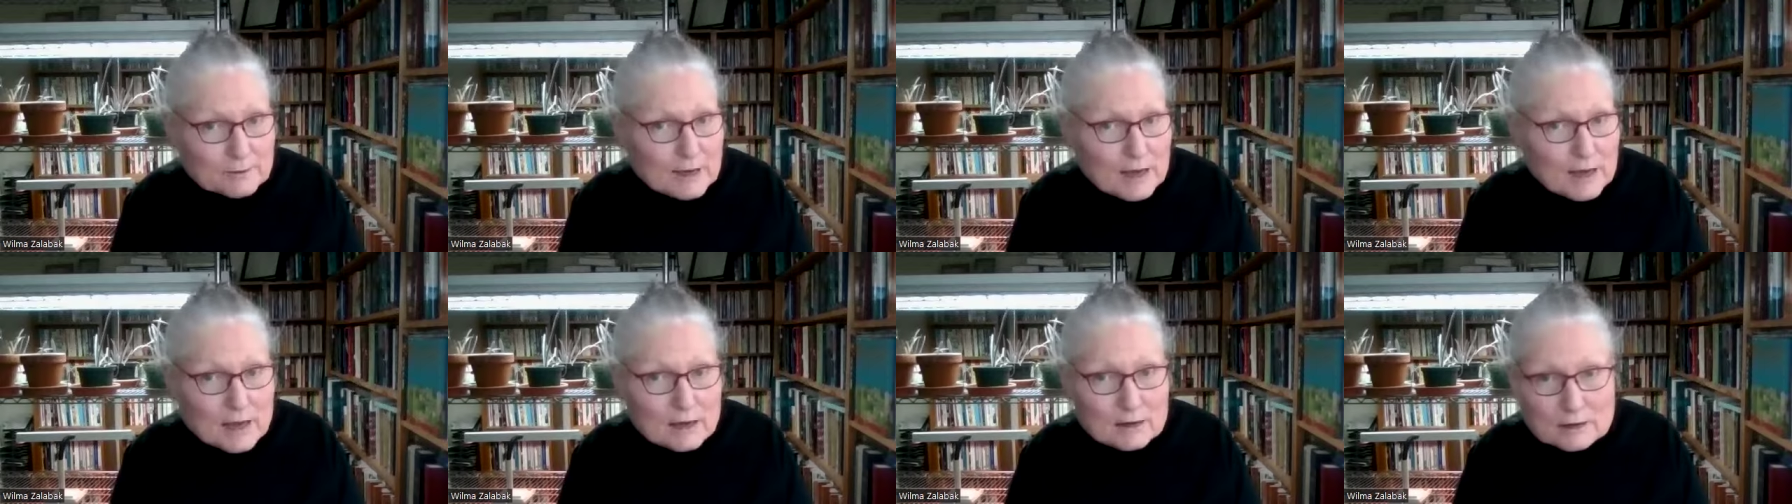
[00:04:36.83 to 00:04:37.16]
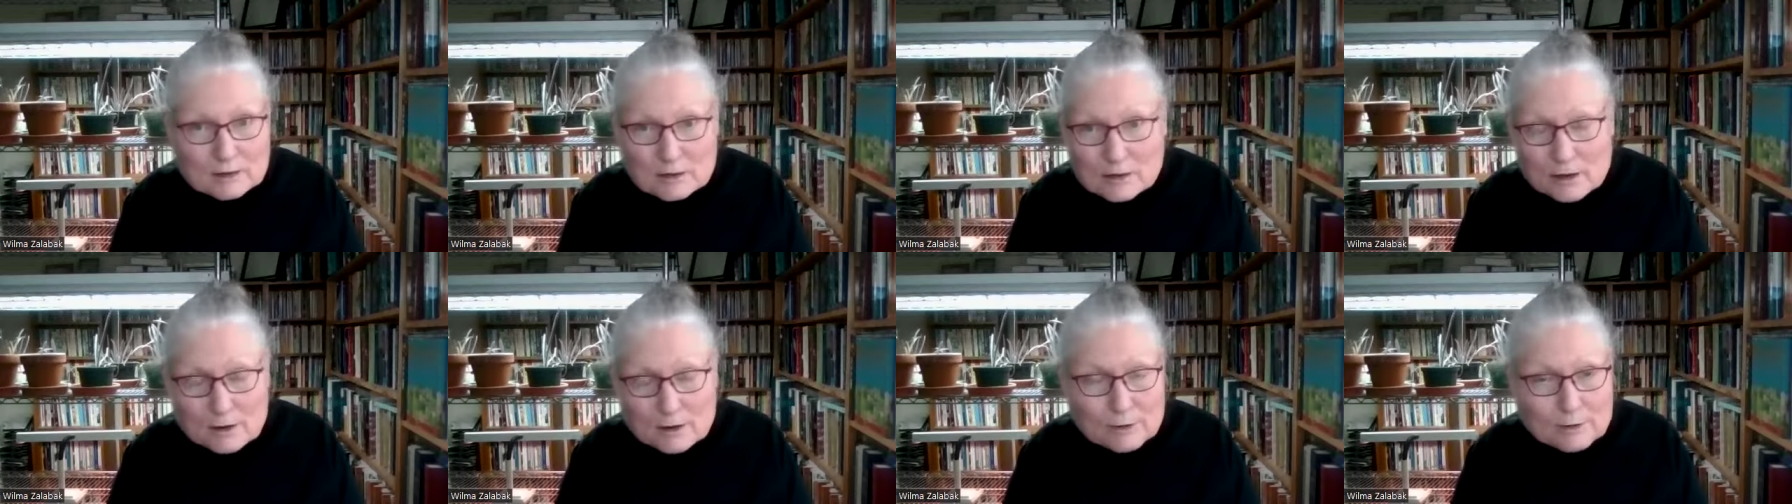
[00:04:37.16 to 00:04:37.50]

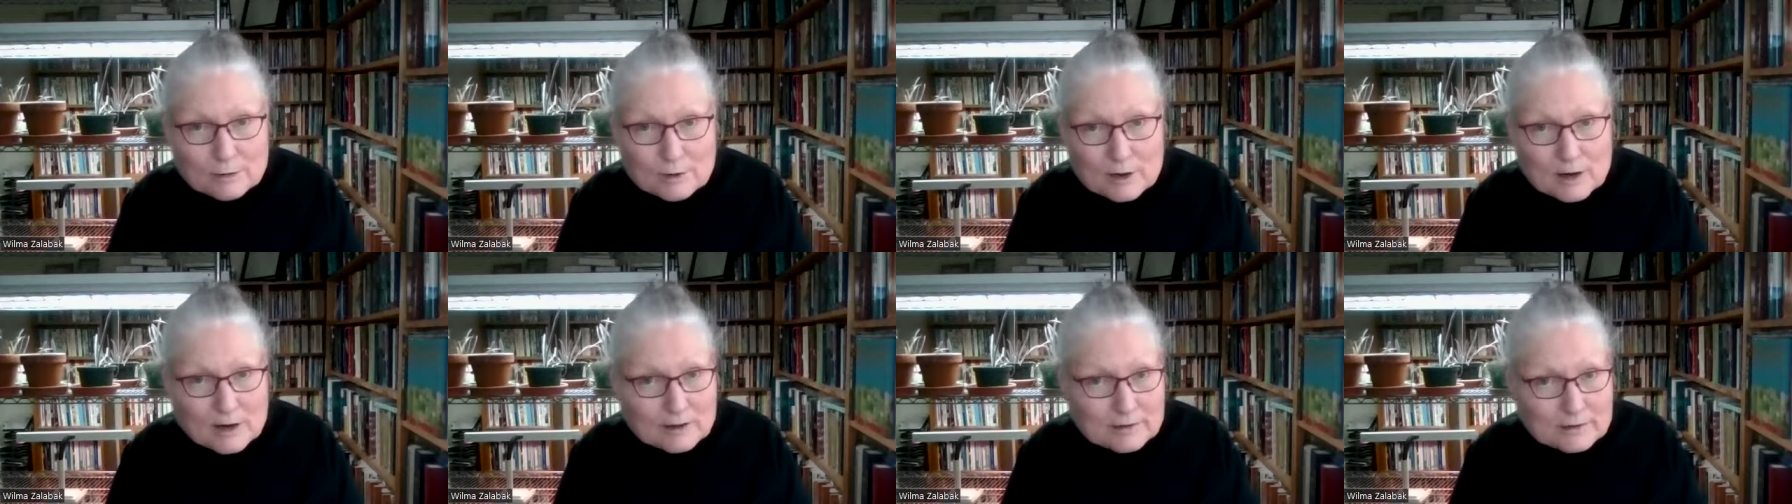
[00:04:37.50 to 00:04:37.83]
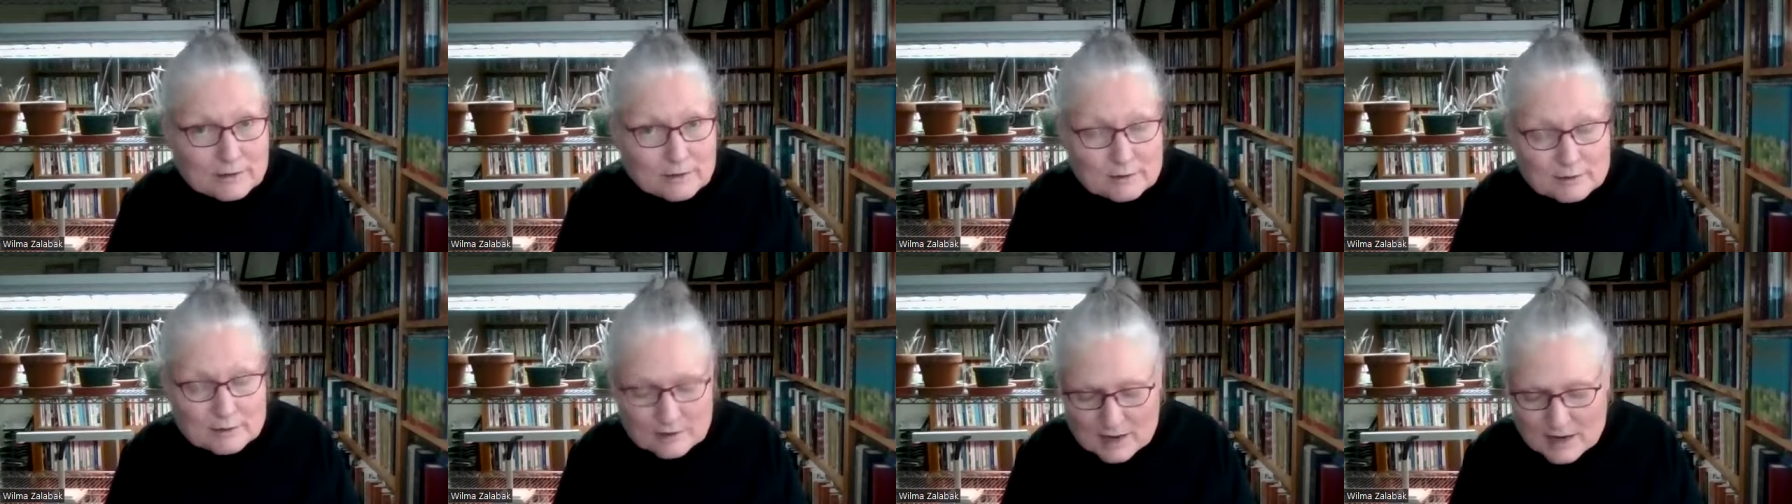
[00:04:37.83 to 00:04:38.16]
and no
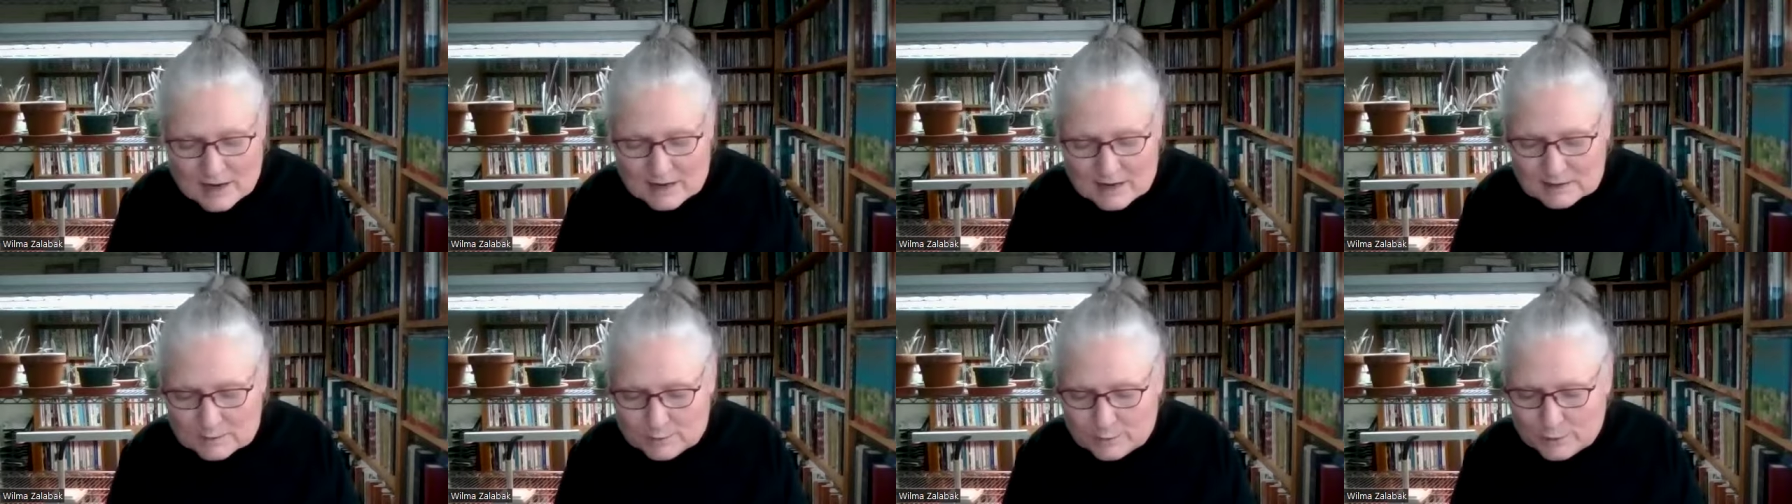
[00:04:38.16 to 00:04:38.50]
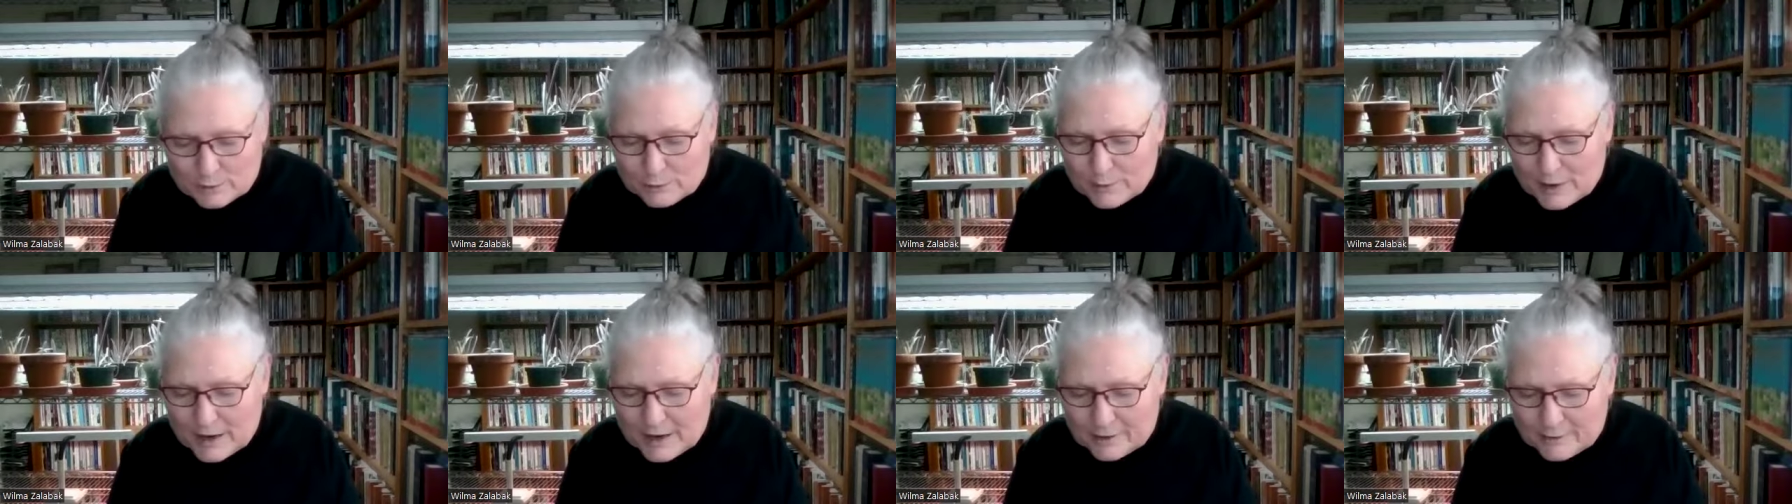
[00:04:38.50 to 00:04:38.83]
other
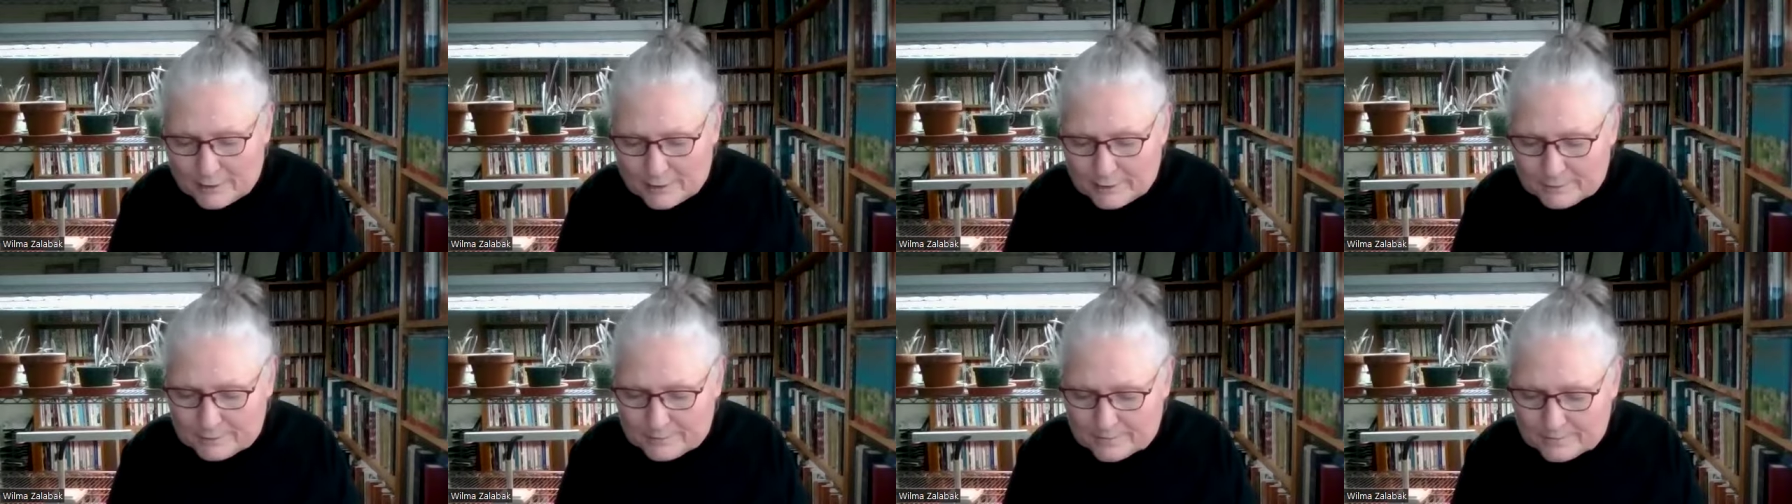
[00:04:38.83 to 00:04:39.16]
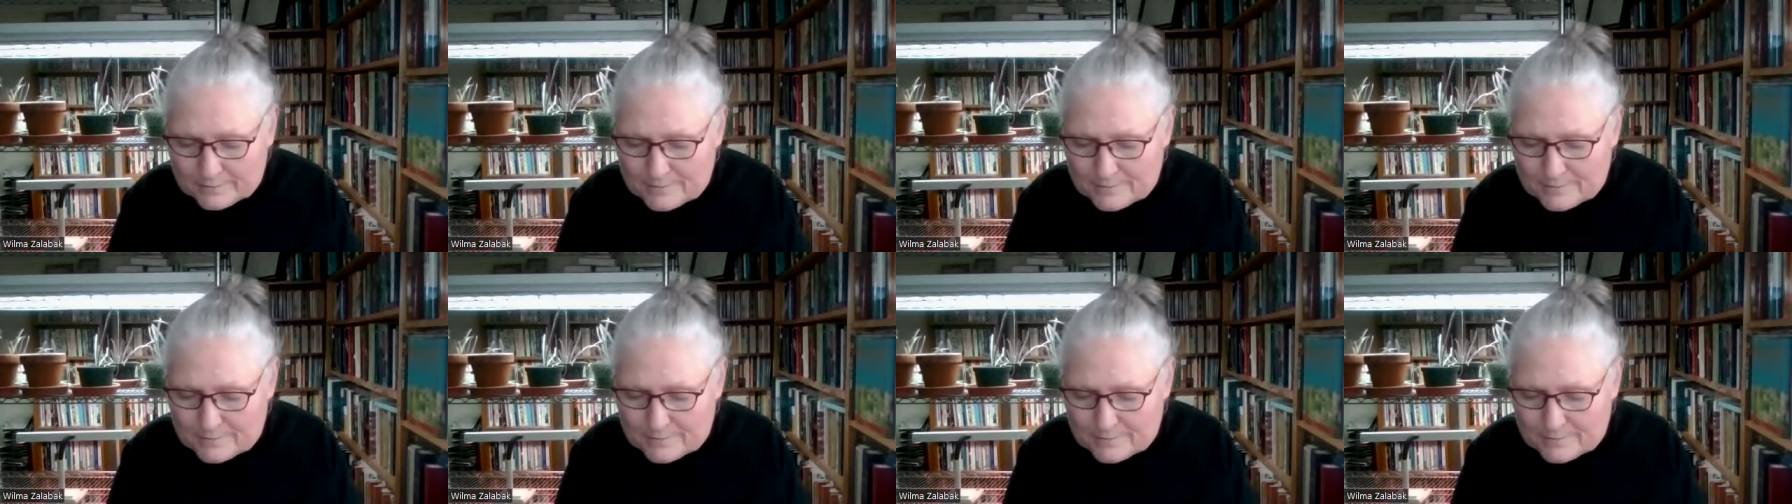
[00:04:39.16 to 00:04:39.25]
gospel writer.